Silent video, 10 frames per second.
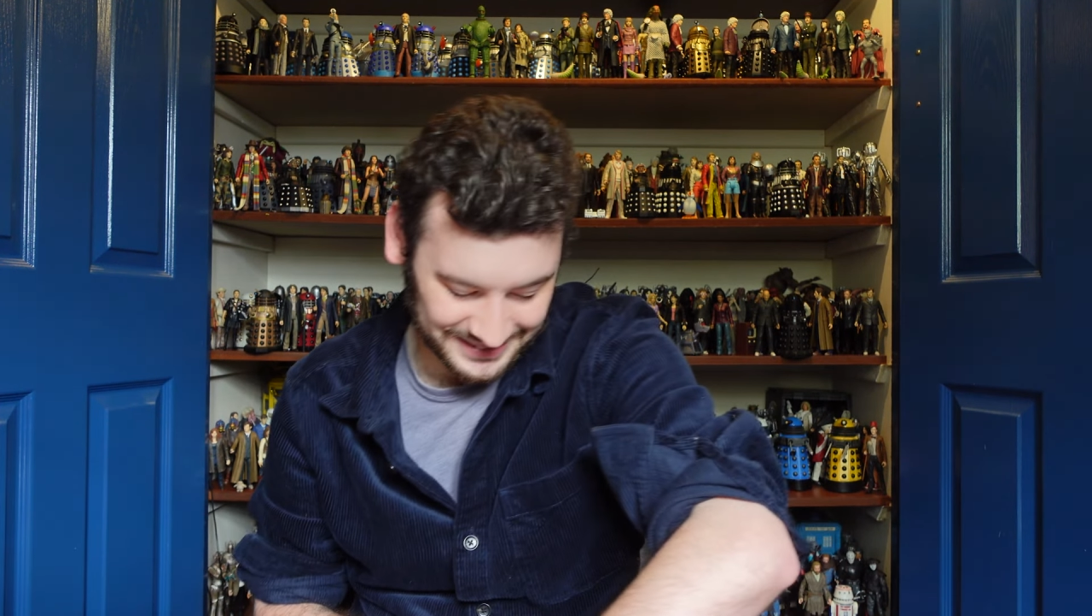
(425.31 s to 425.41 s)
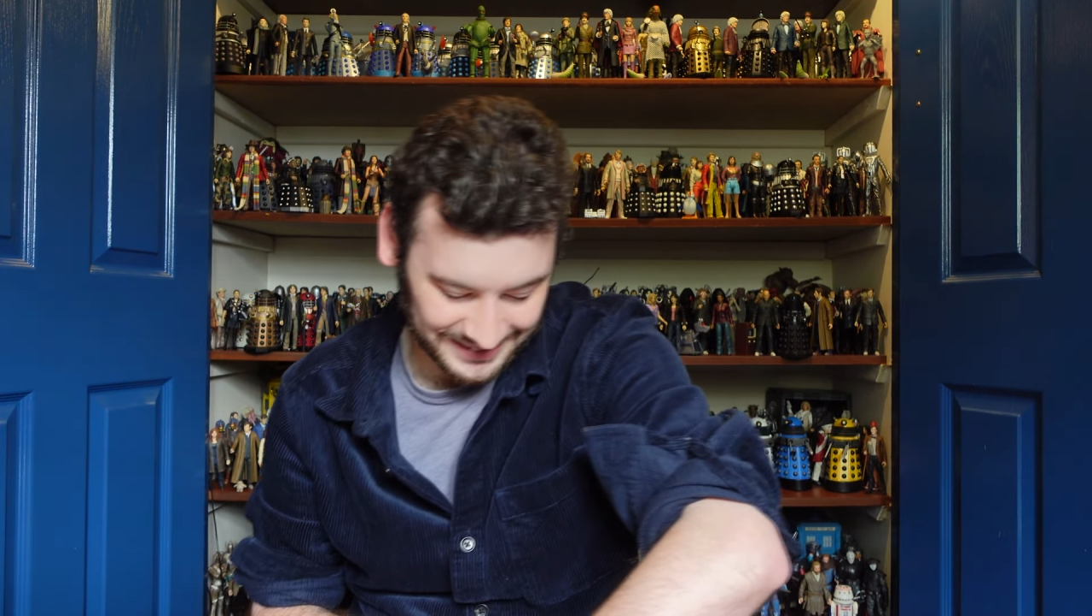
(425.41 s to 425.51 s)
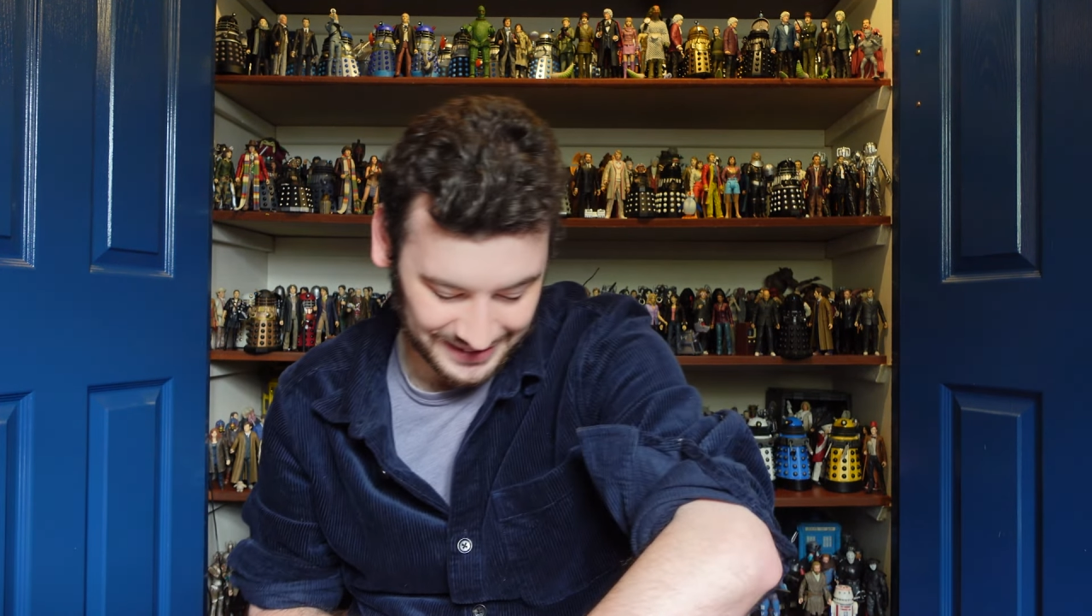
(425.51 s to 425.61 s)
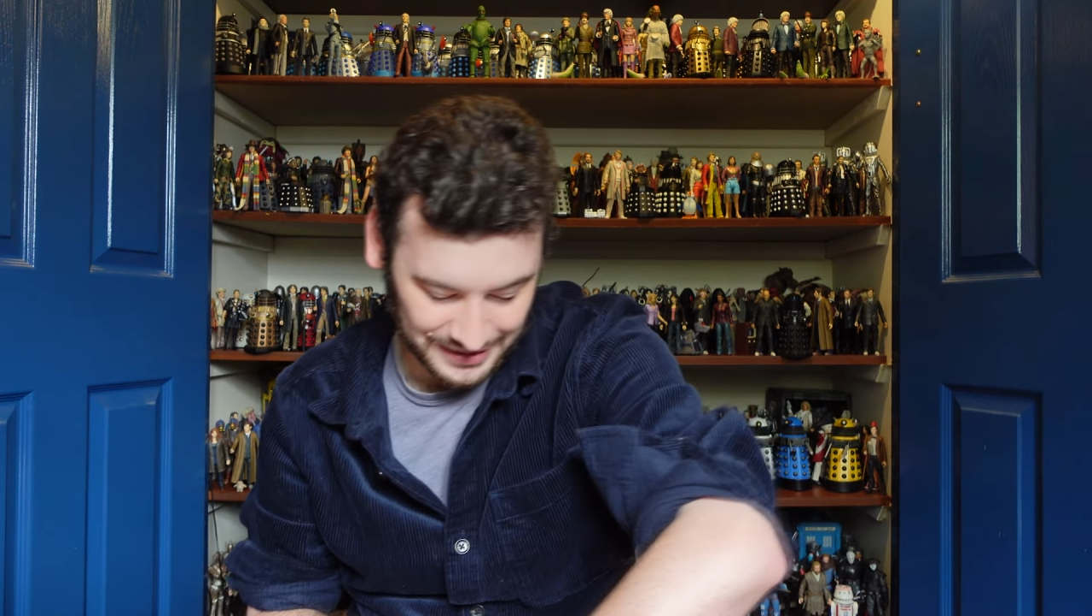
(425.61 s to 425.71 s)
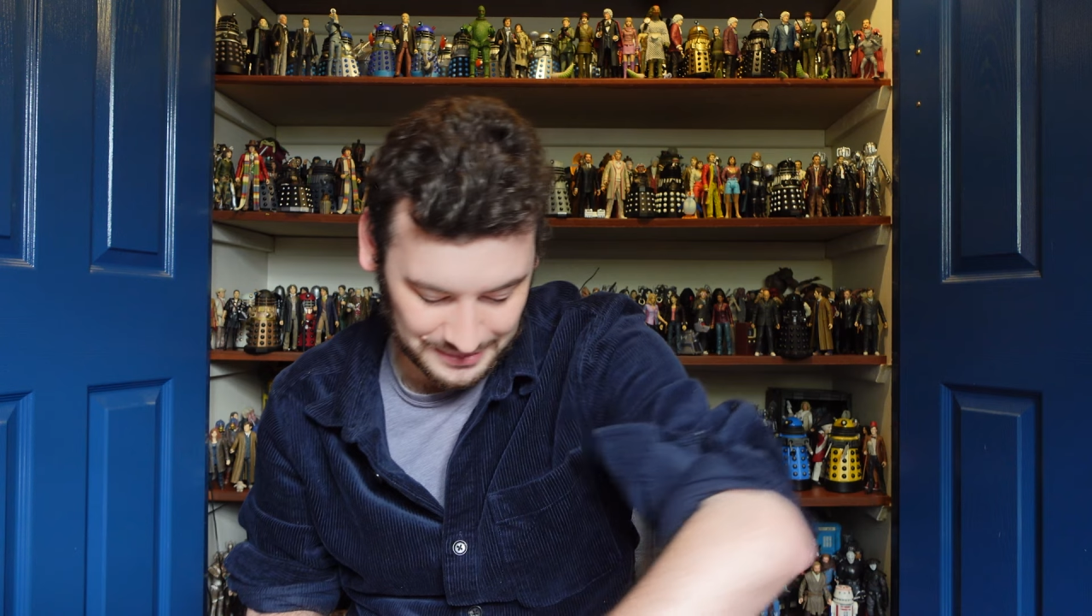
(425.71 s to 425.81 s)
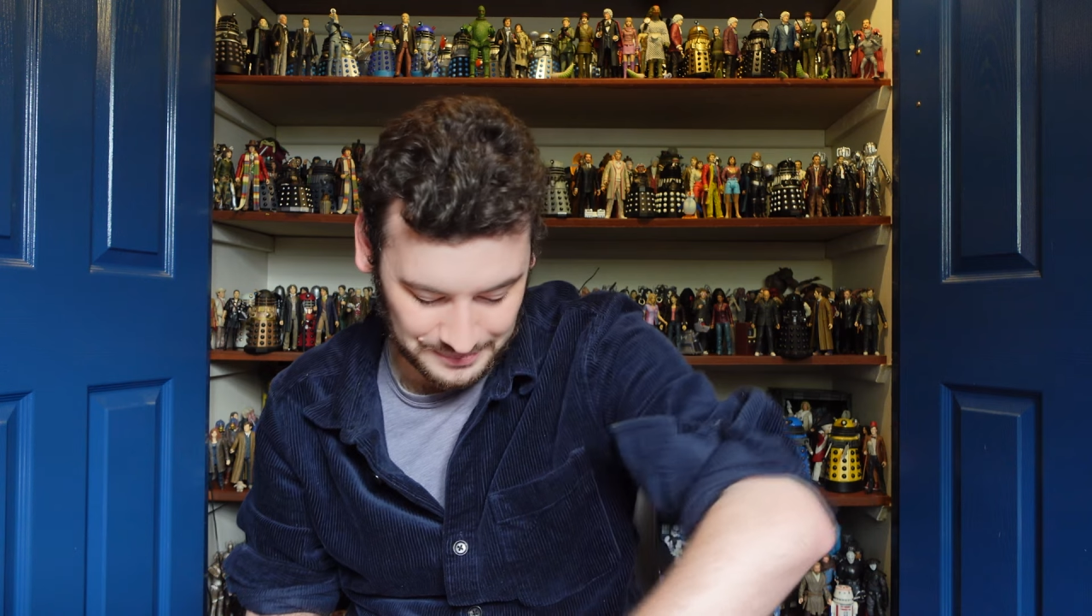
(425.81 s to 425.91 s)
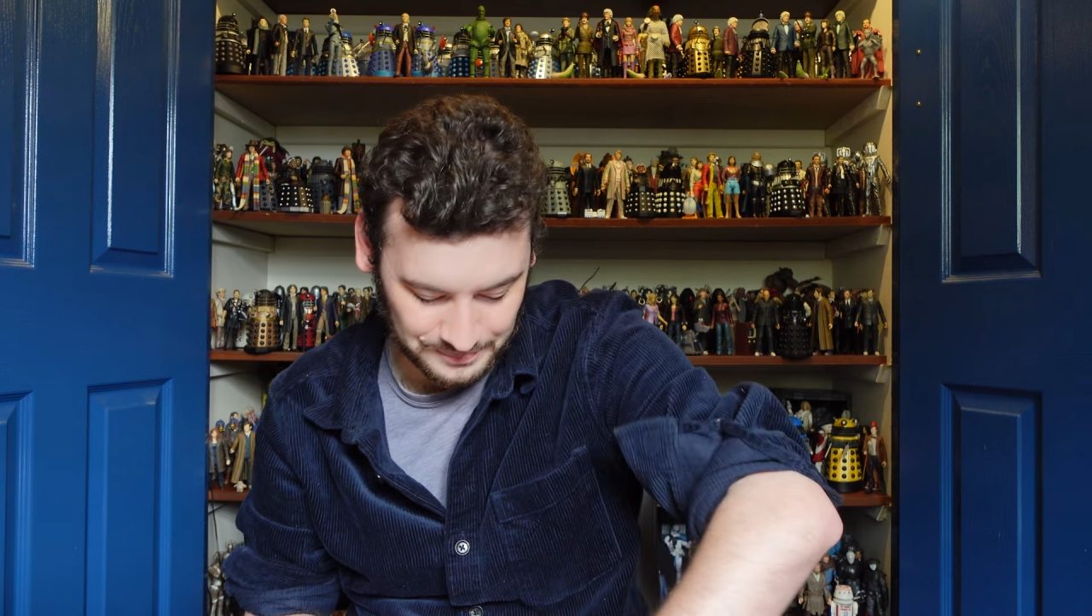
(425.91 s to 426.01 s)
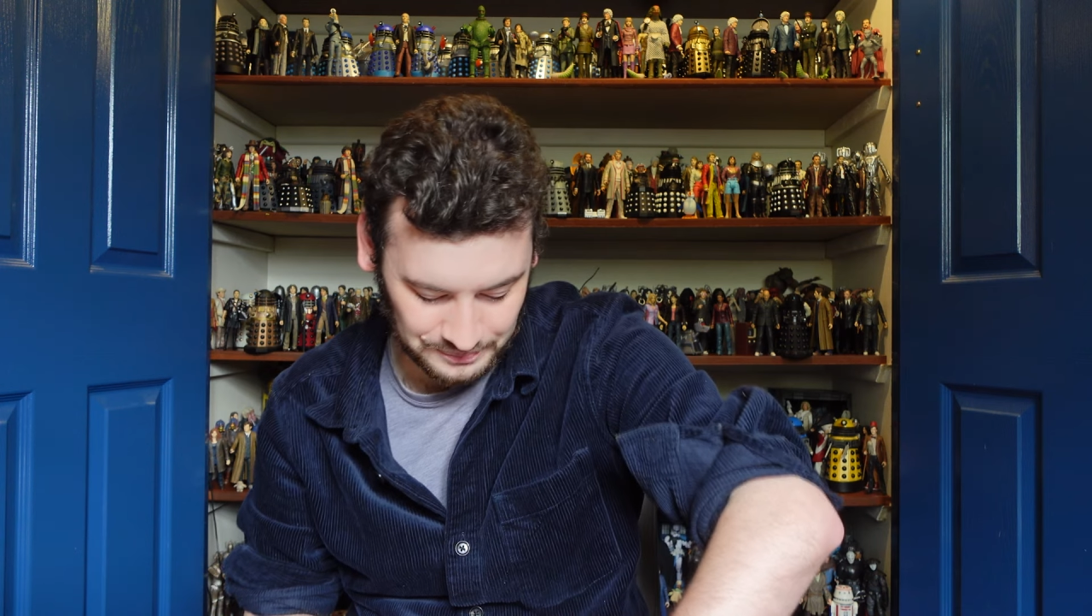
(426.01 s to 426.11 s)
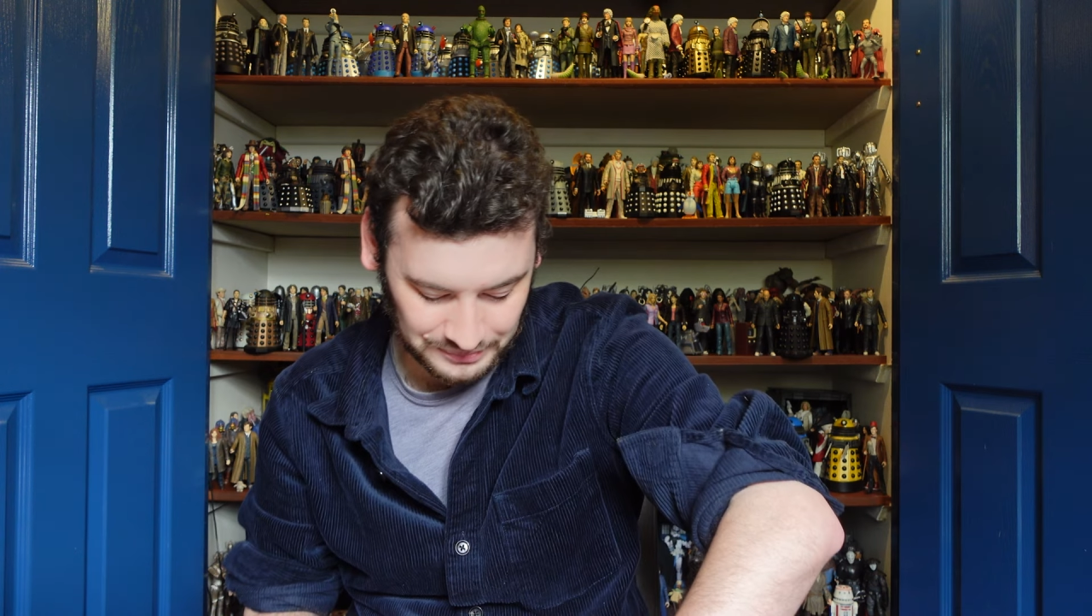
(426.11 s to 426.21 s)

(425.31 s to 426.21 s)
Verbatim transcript: um,